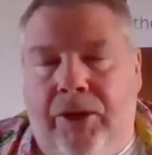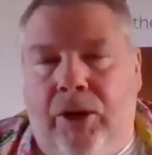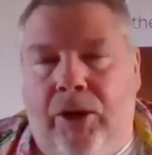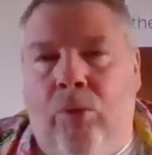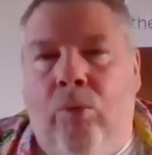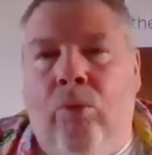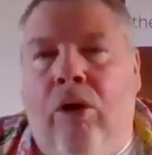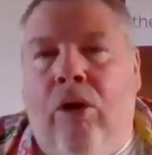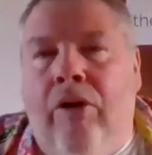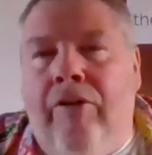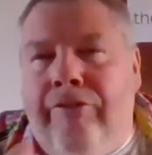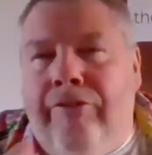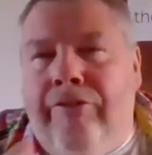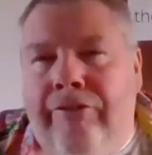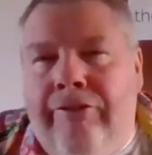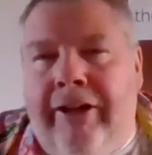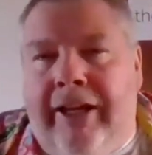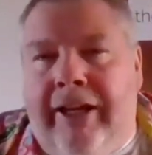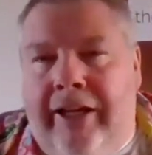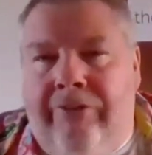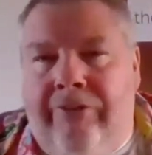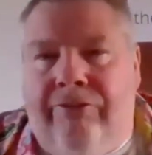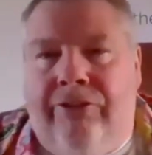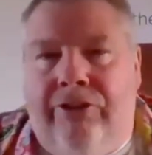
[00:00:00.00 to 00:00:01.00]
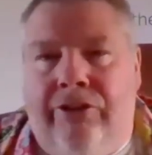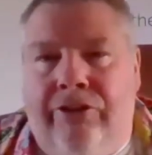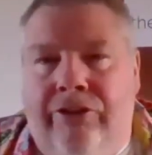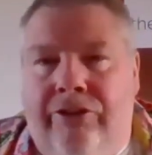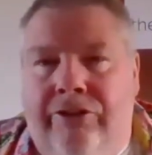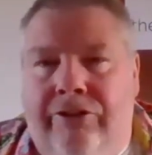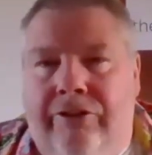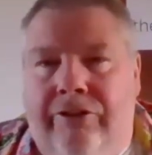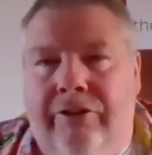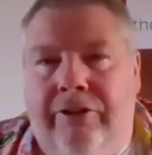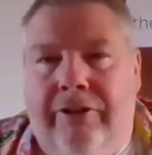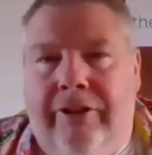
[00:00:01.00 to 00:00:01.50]
what
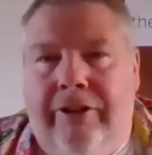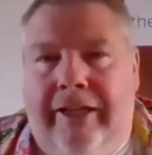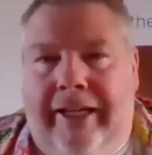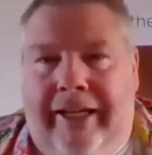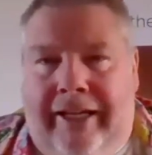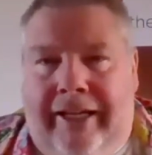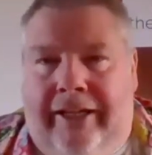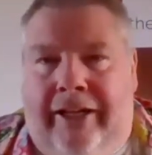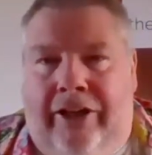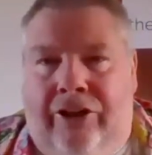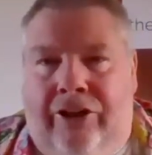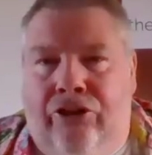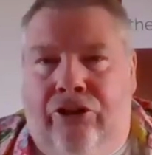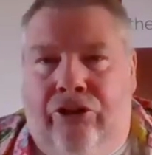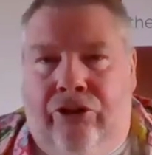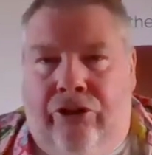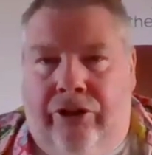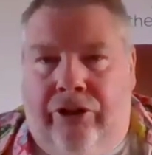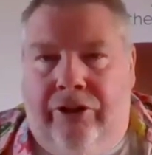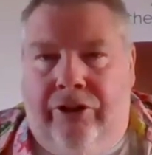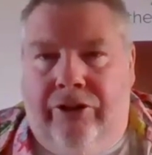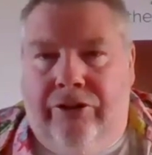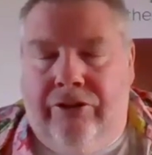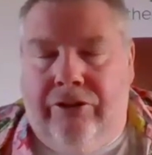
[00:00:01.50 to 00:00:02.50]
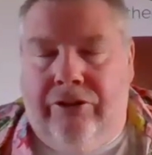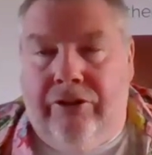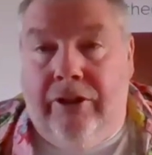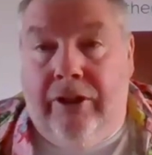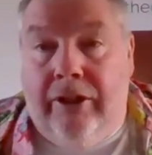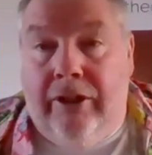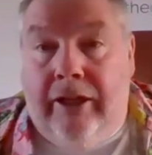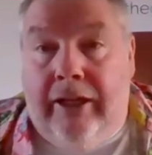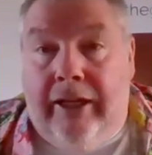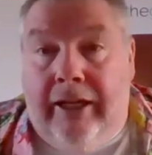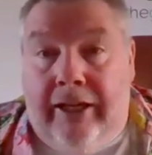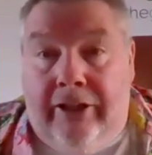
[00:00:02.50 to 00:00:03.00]
flavors it enjoys,
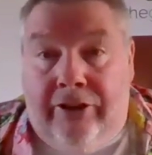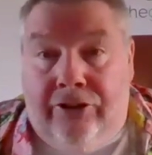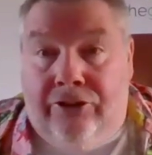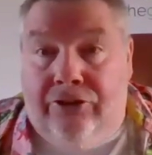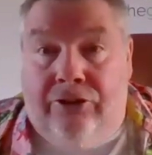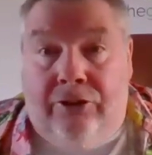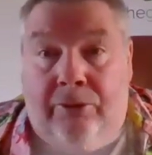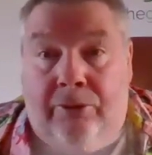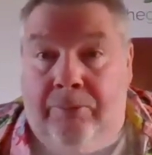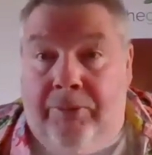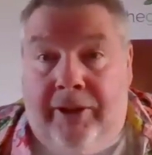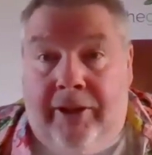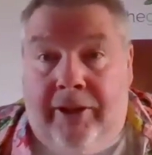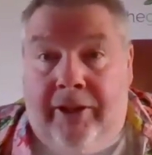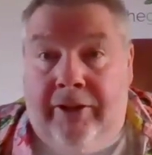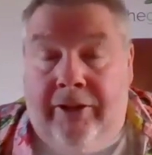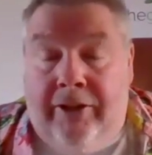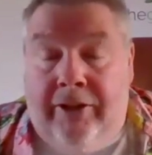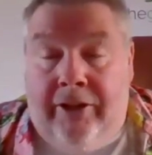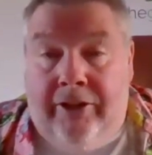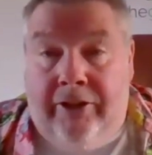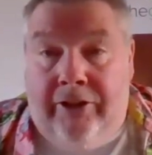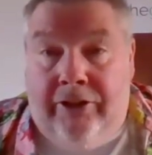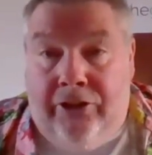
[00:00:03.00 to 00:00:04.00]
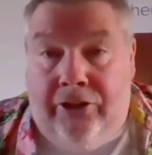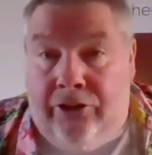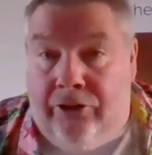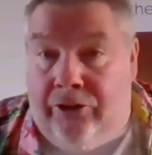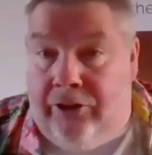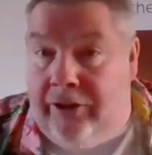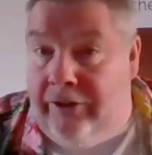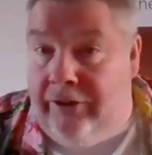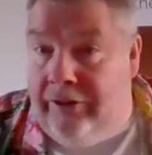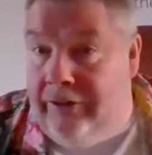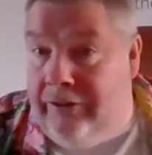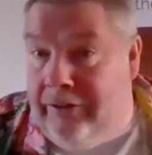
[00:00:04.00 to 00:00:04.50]
is something that you
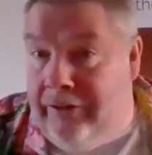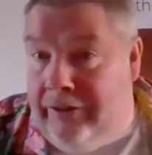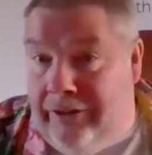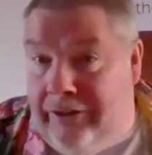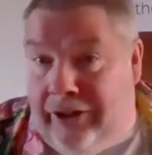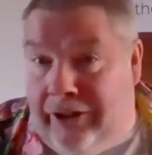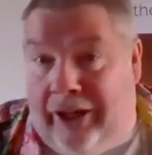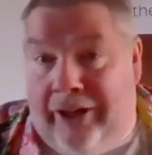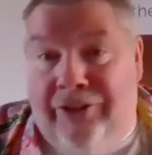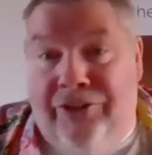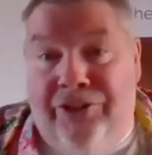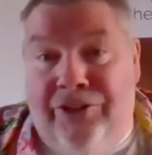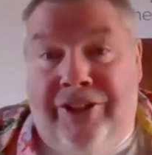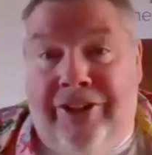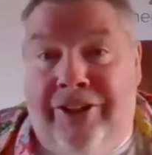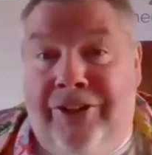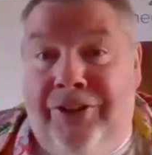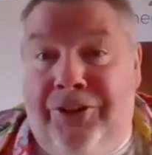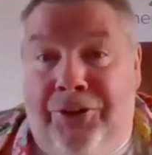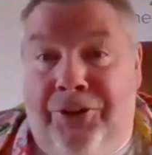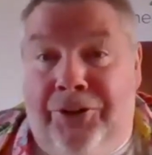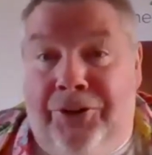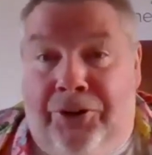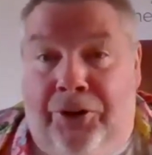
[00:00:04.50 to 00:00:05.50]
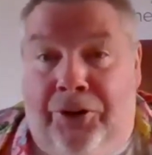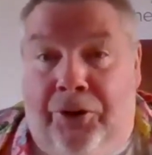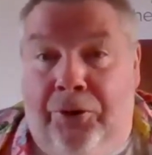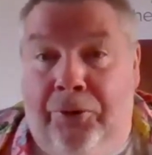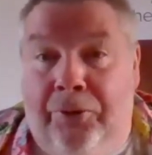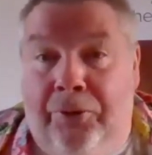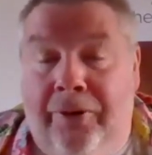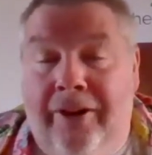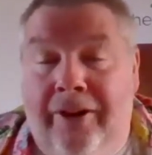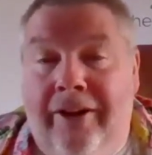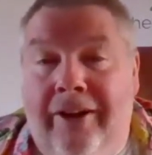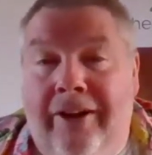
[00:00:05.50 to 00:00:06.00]
can continue to
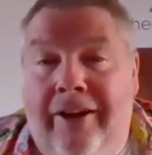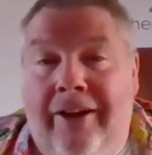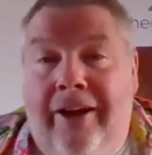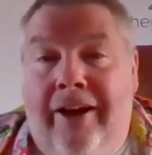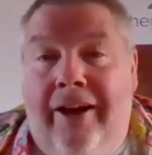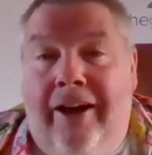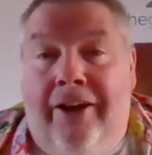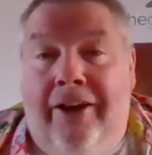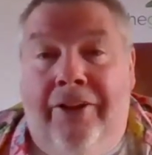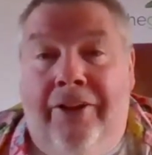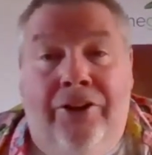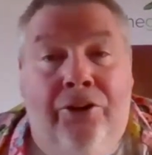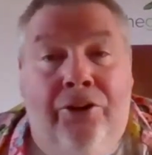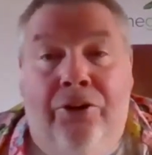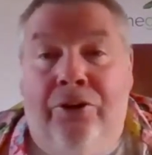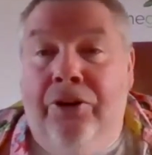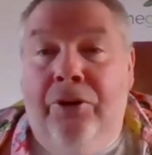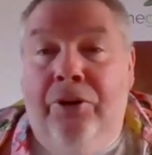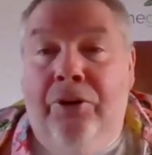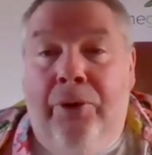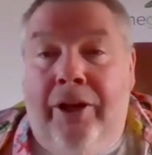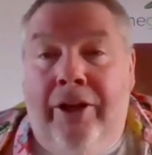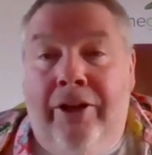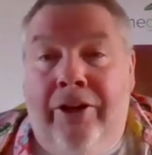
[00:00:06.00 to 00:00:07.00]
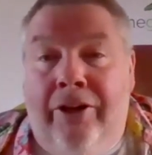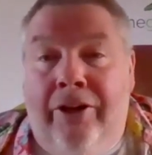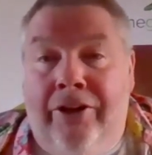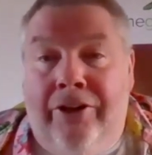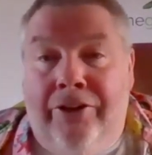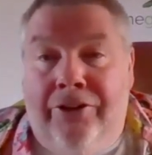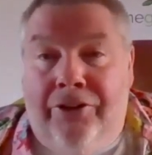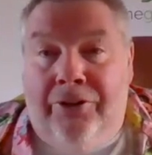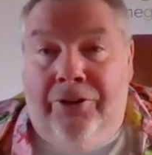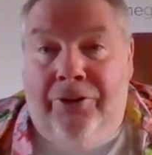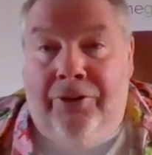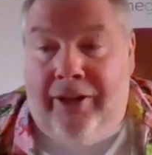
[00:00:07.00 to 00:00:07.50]
do. And the only way you're going to
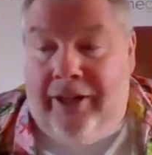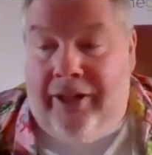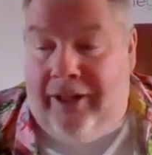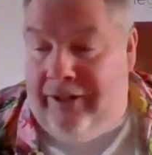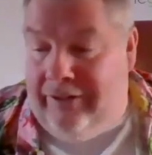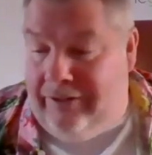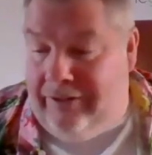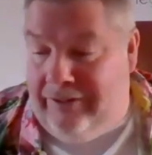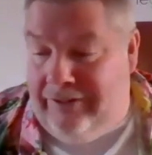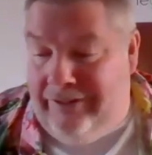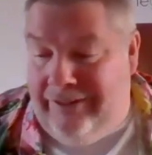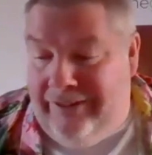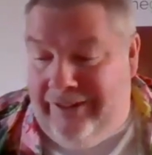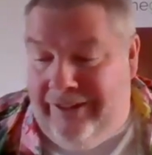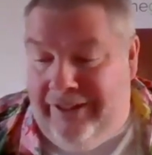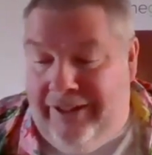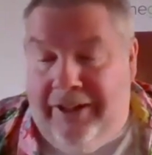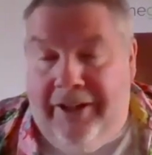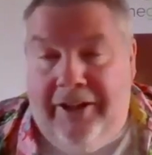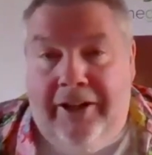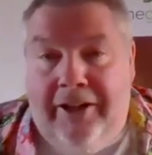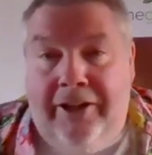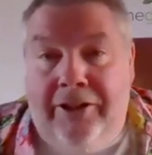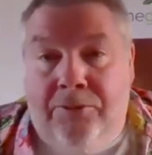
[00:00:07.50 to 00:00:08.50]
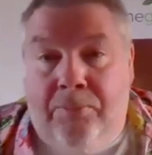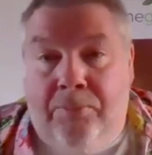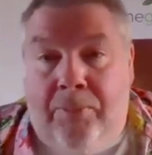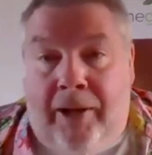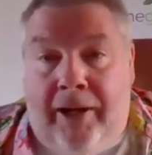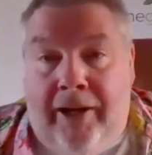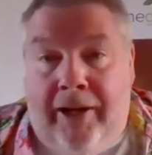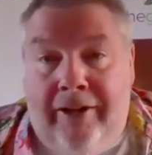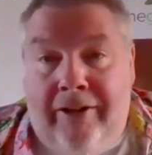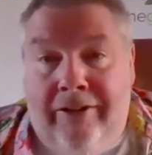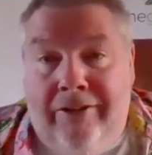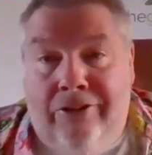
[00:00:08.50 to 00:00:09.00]
do that is
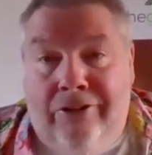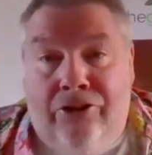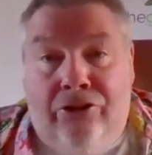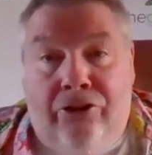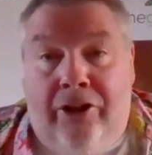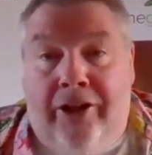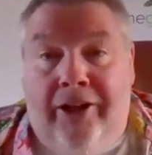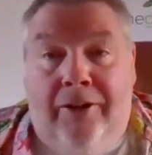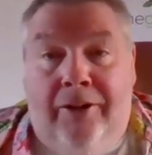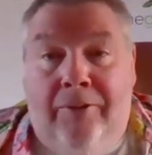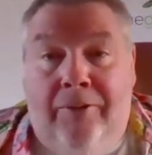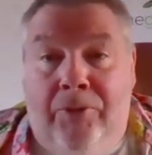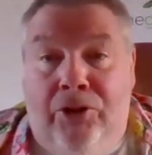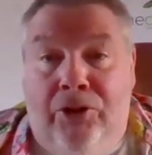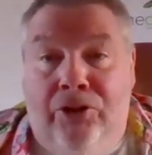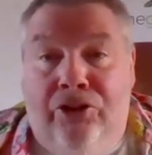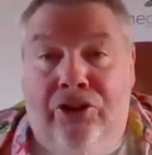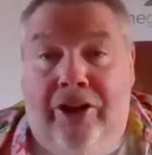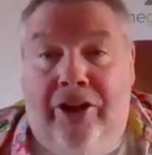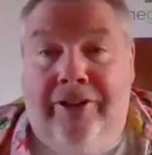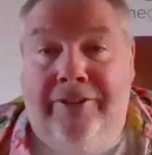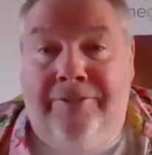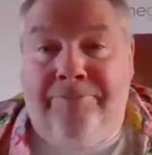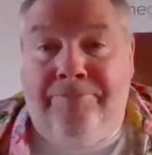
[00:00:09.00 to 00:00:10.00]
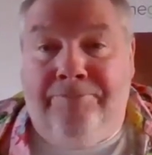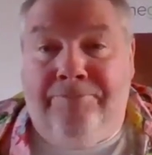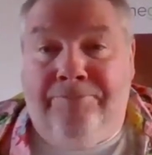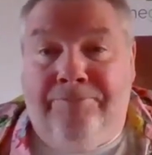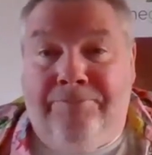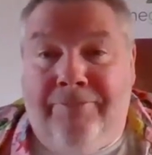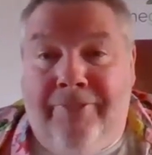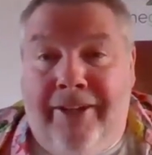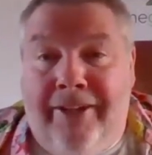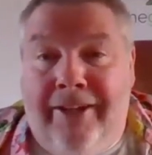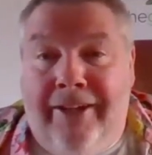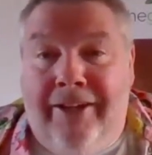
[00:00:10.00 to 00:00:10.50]
by drinking more gin.
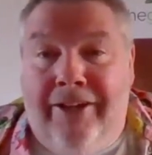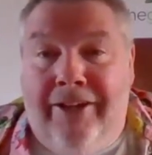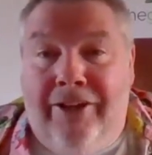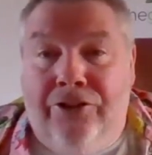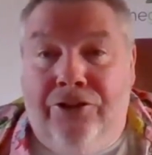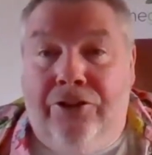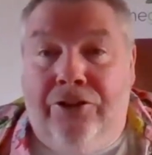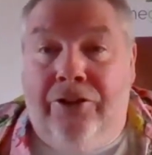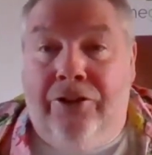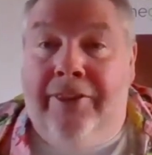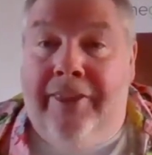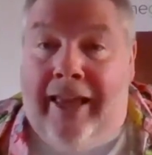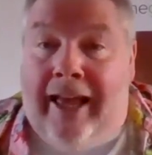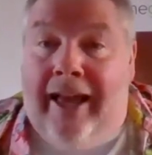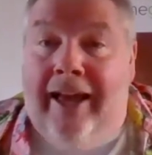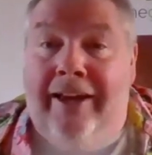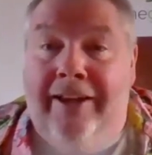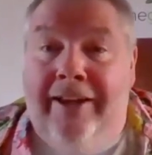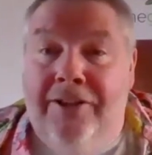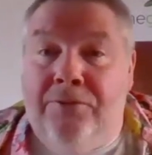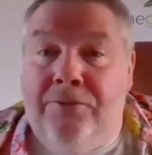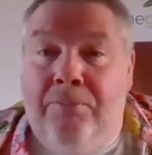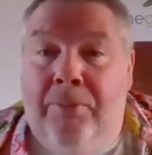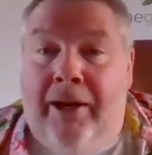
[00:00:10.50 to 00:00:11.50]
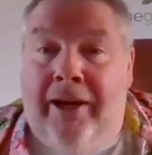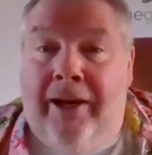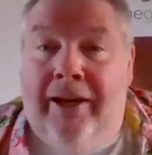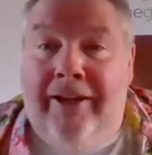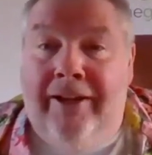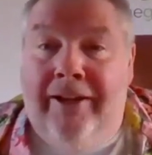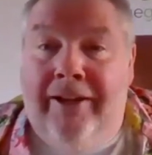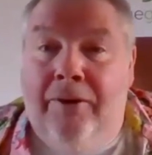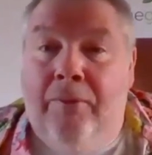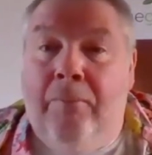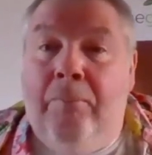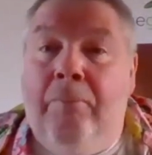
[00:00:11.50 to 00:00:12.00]
So that is
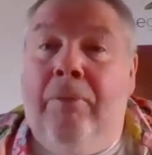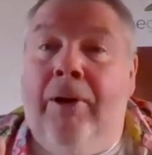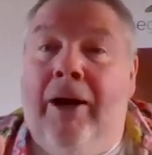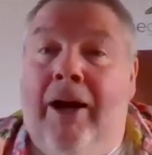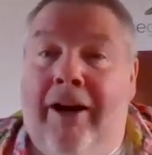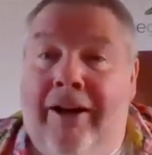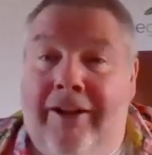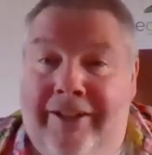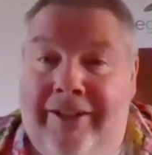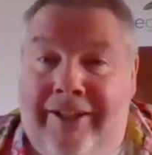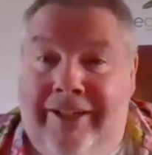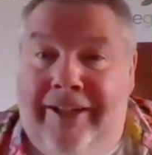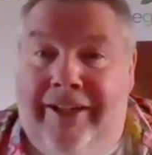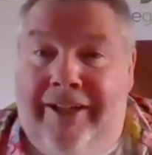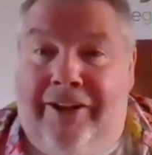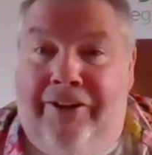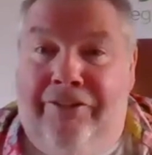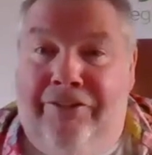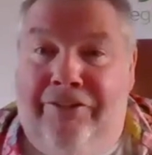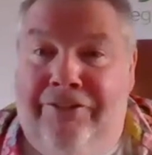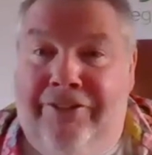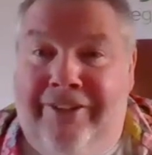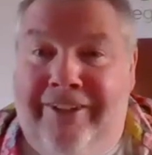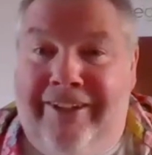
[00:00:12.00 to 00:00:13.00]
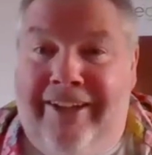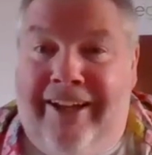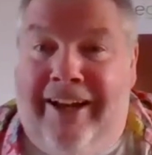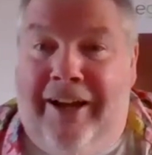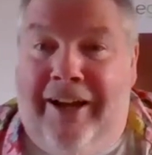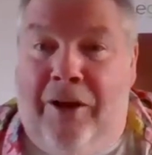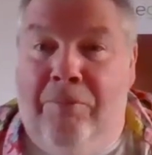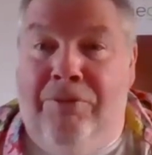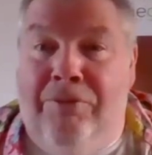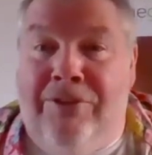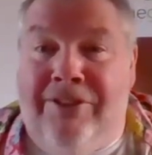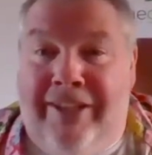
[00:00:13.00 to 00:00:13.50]
my parting gift.
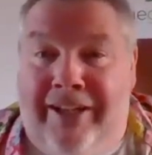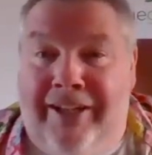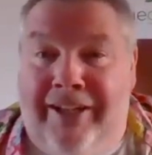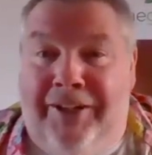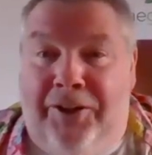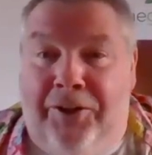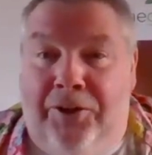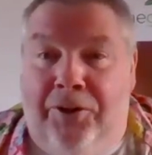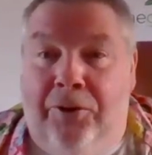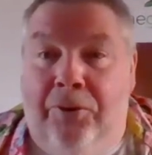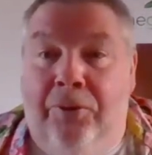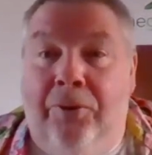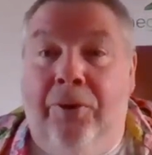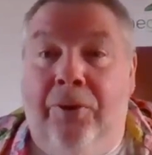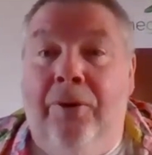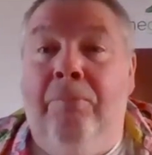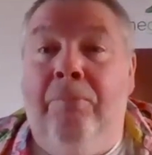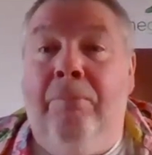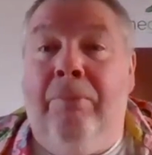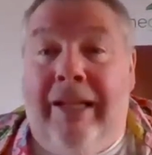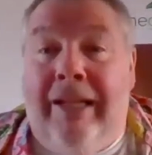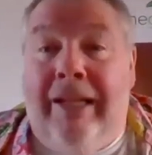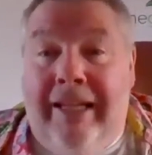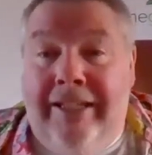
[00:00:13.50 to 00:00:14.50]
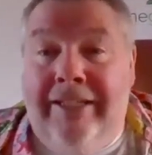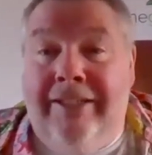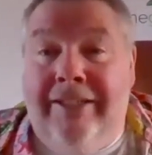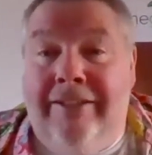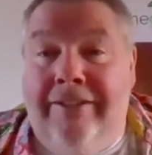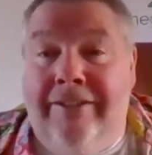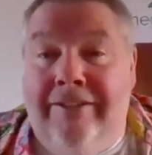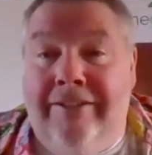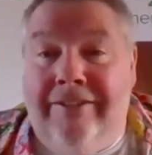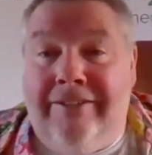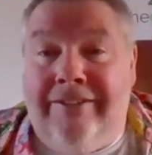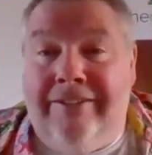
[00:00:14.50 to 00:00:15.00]
I'm saying to you, please